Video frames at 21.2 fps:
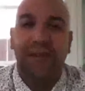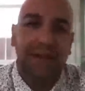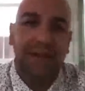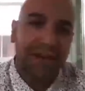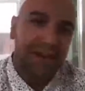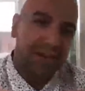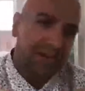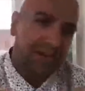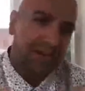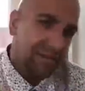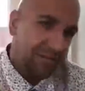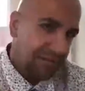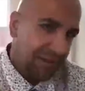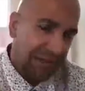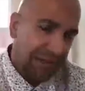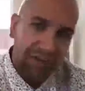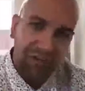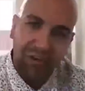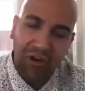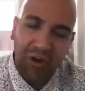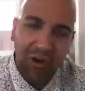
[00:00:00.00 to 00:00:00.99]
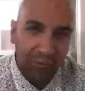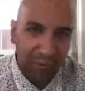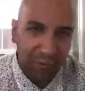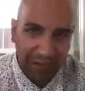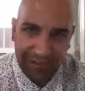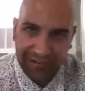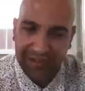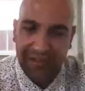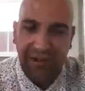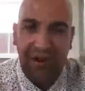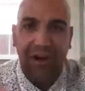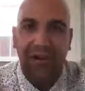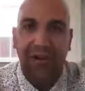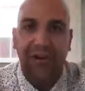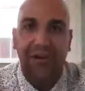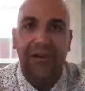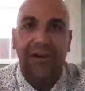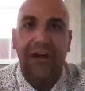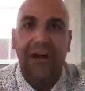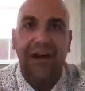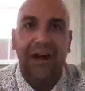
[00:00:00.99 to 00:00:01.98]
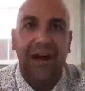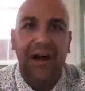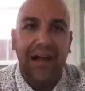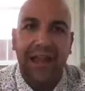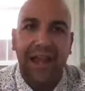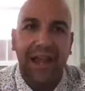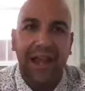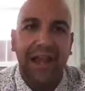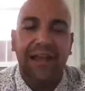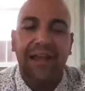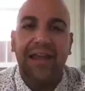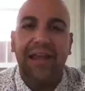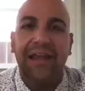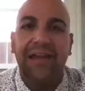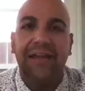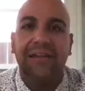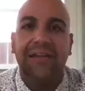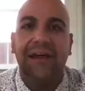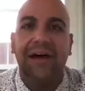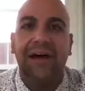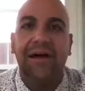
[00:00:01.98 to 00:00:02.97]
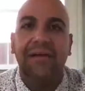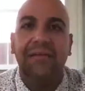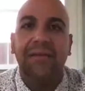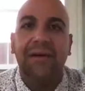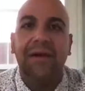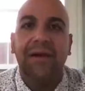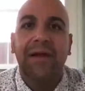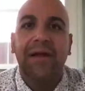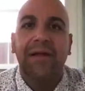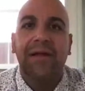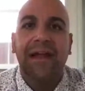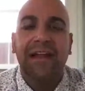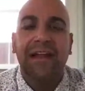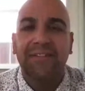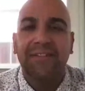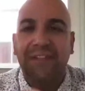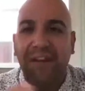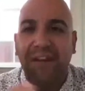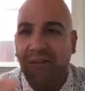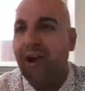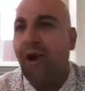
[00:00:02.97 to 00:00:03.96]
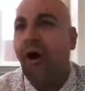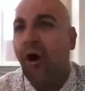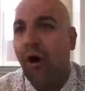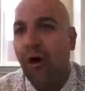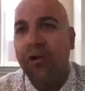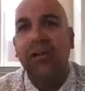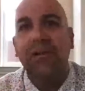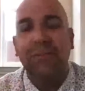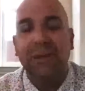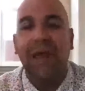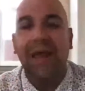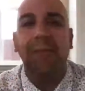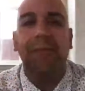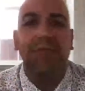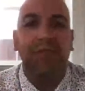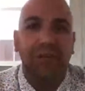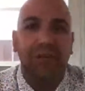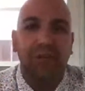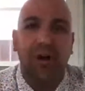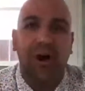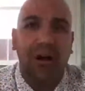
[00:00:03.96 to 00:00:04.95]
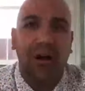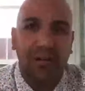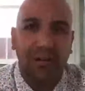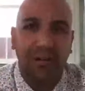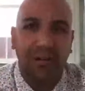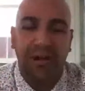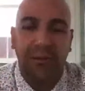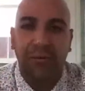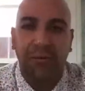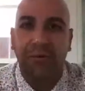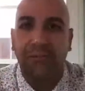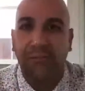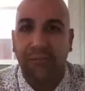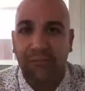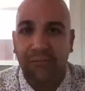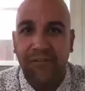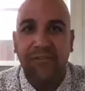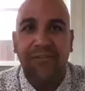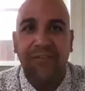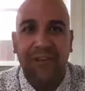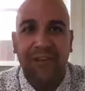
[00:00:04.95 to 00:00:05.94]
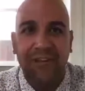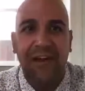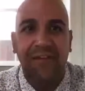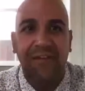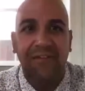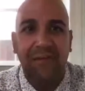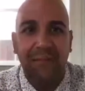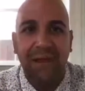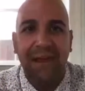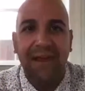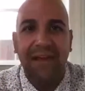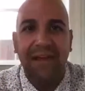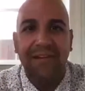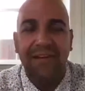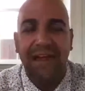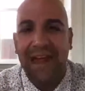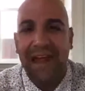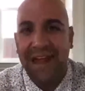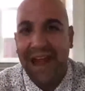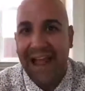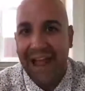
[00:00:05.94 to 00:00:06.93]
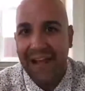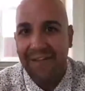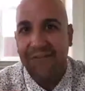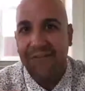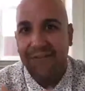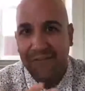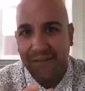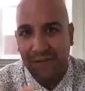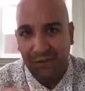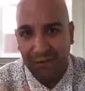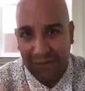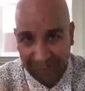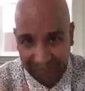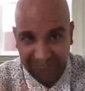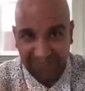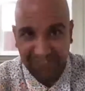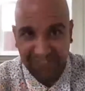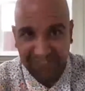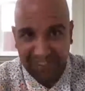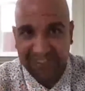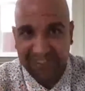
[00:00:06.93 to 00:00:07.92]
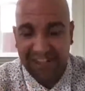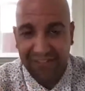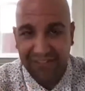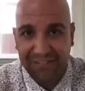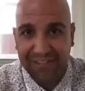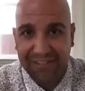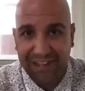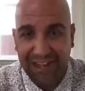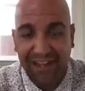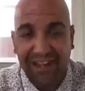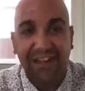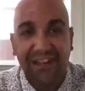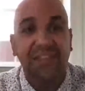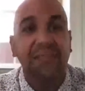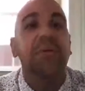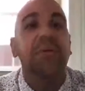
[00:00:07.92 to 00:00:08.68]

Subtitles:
is always an honor. Again, it's very hard to be able to talk to someone for 57 minutes and have it feel like 57 seconds.